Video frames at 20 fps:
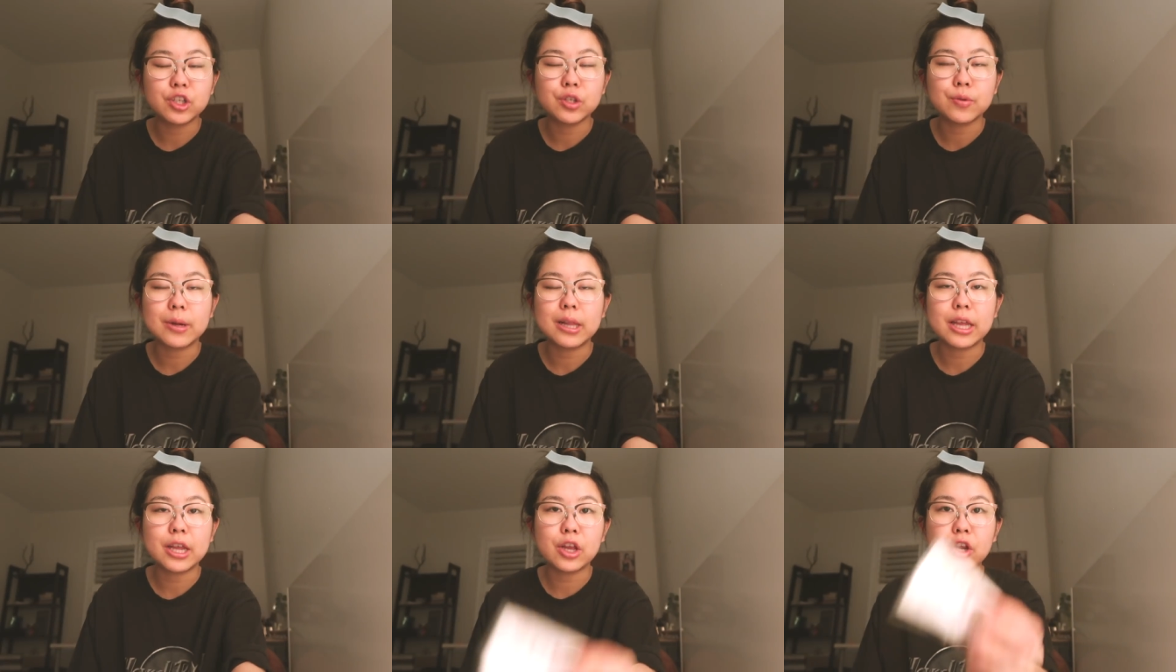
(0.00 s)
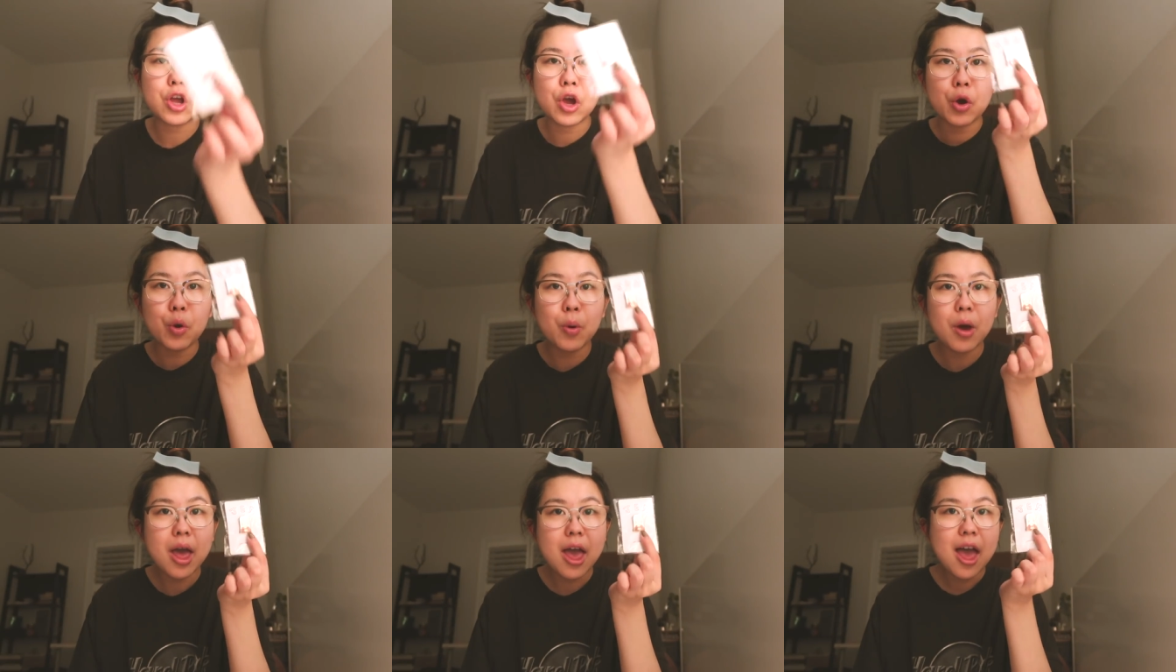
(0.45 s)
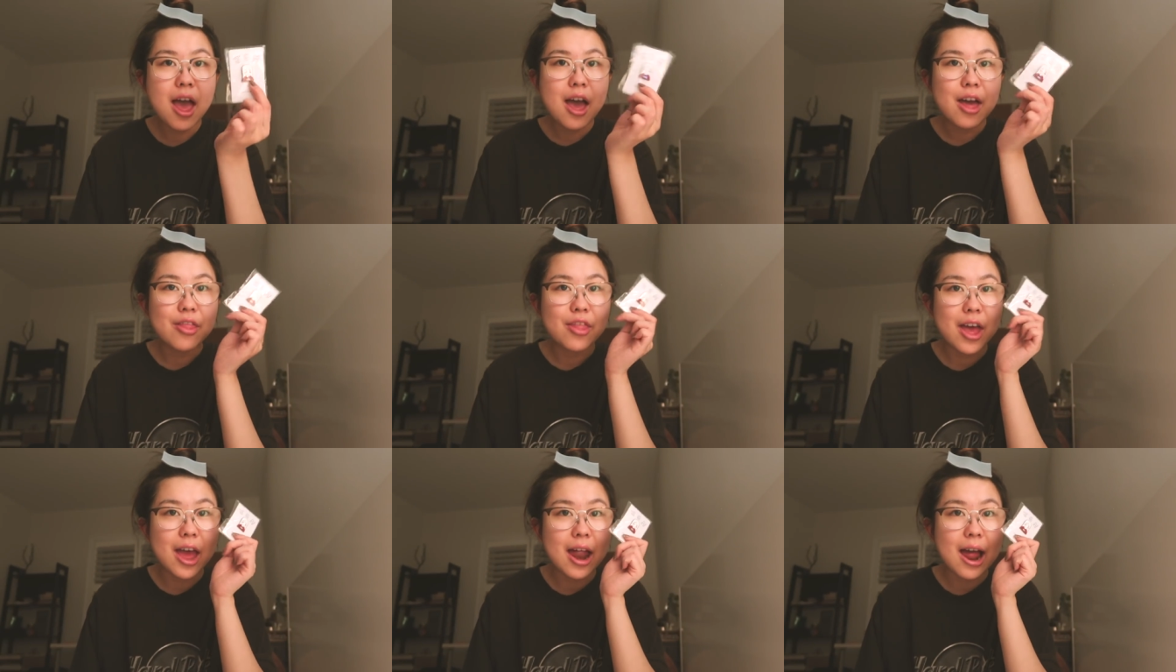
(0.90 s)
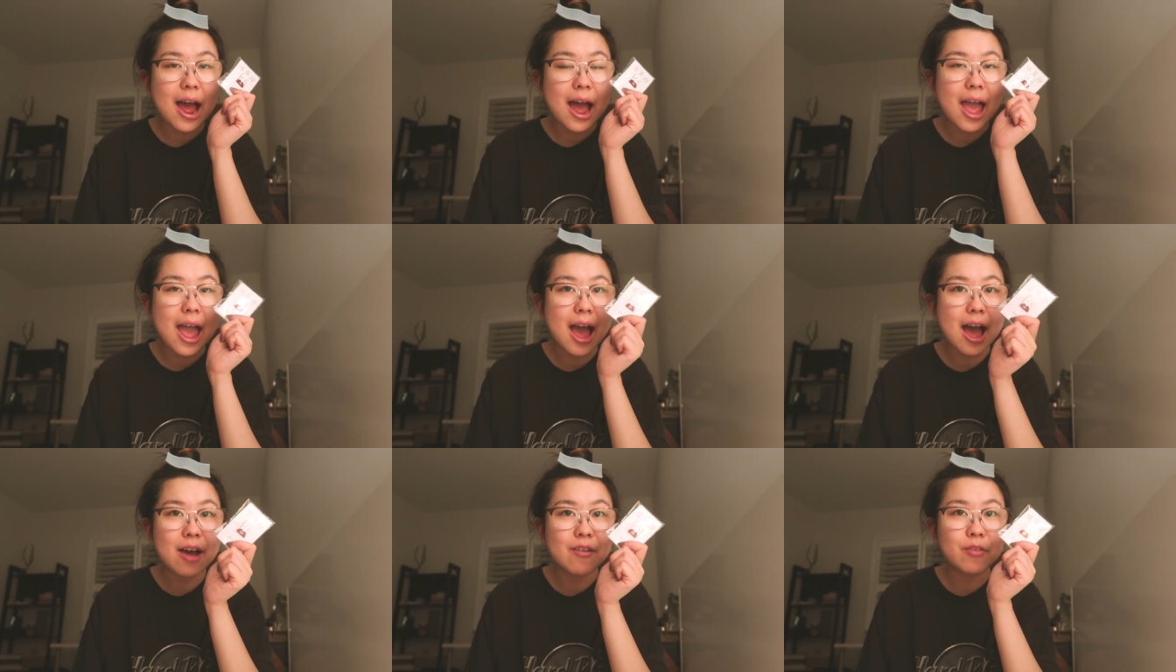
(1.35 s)
Just want to let you know that
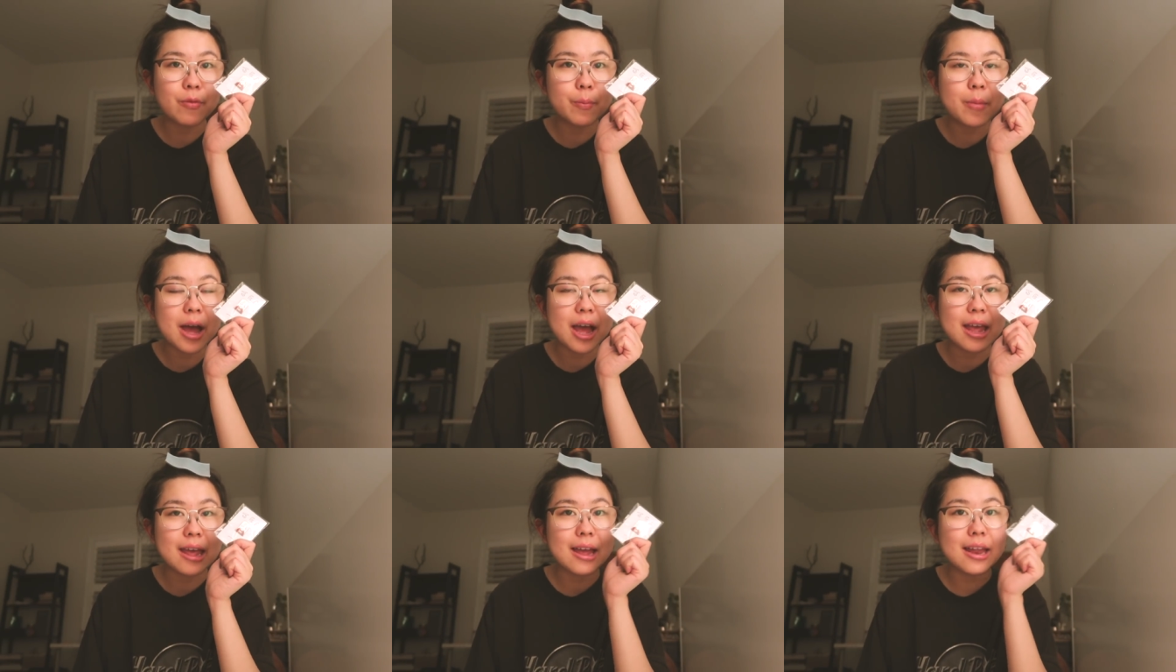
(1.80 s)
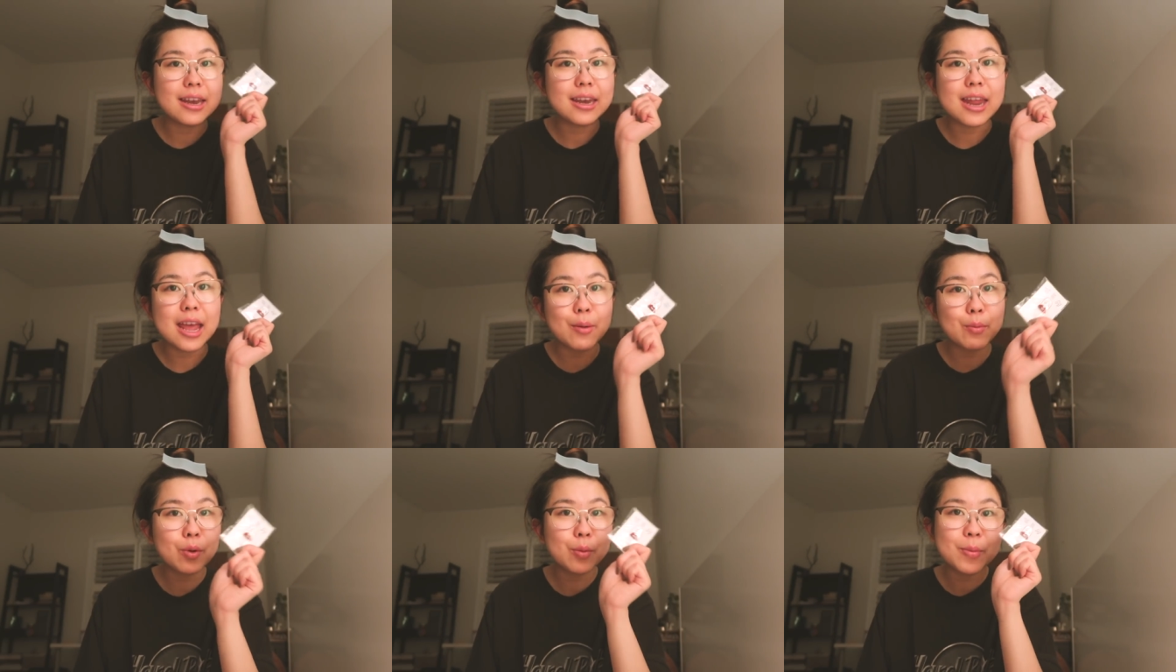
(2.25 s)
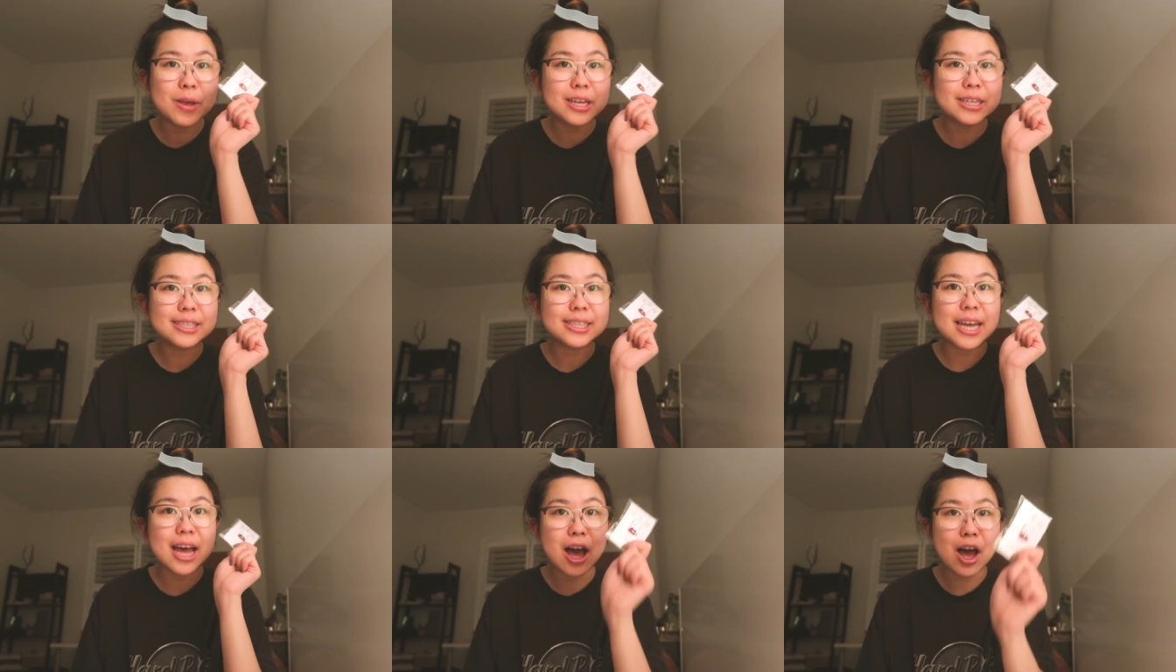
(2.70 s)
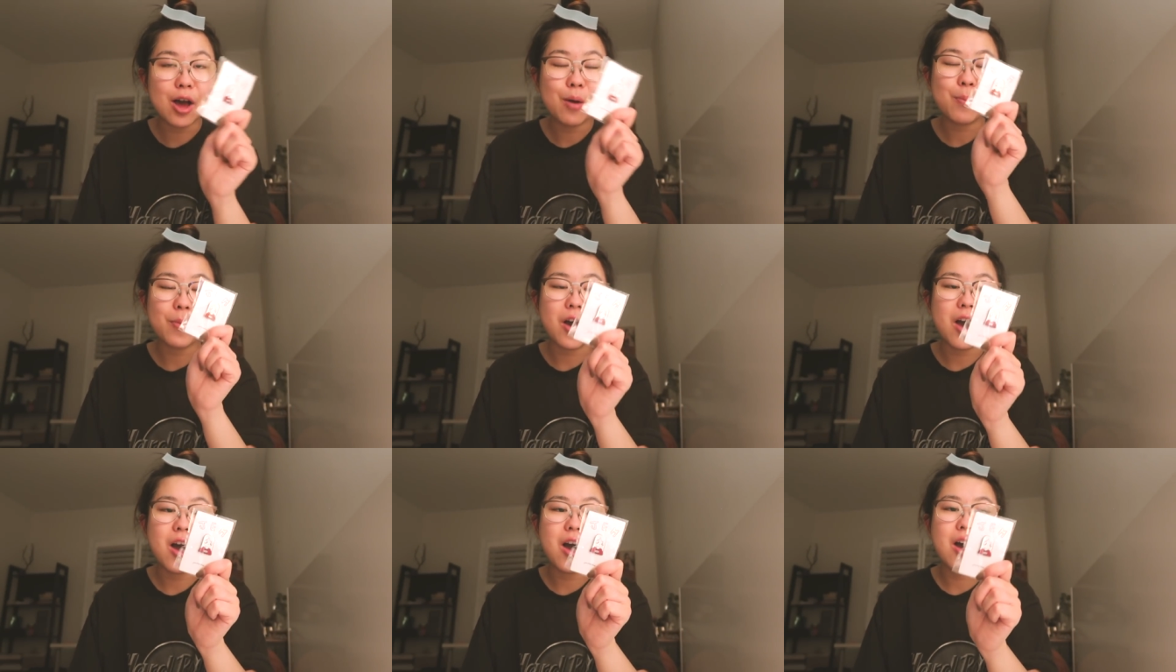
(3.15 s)
I have my enamel pins
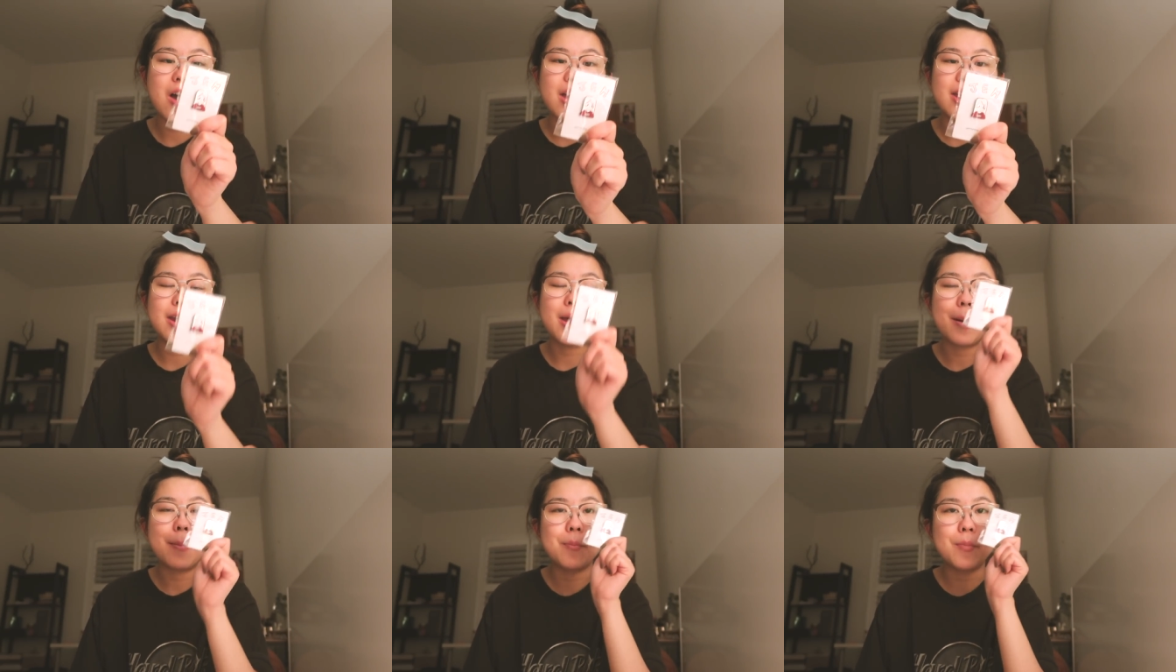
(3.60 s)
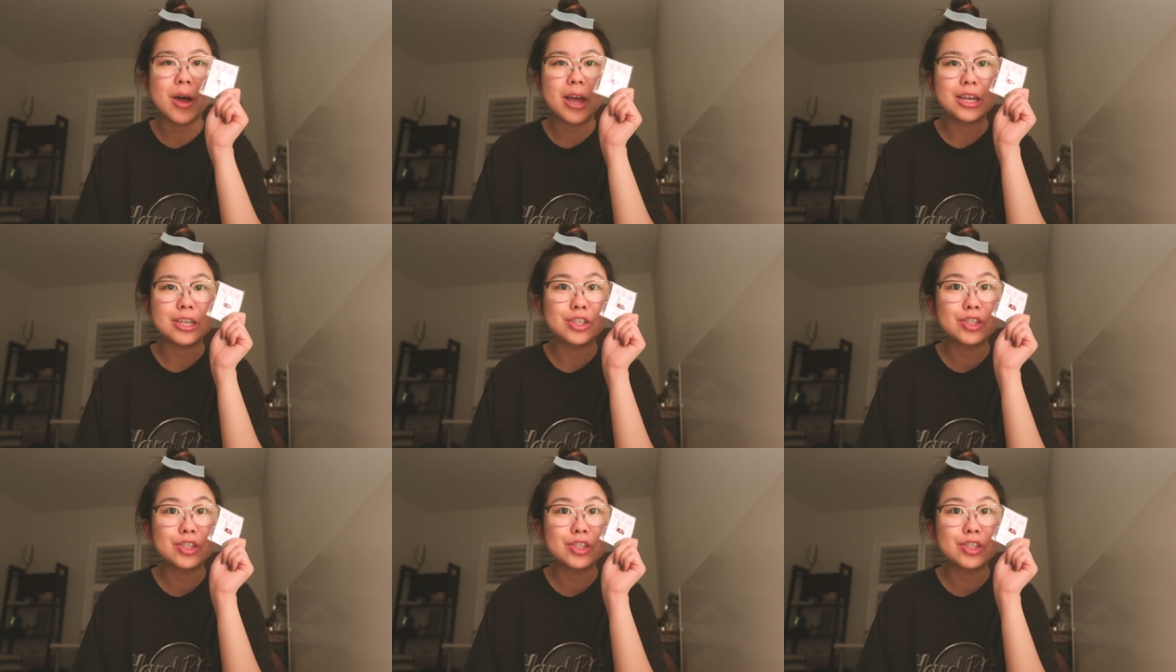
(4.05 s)
up on my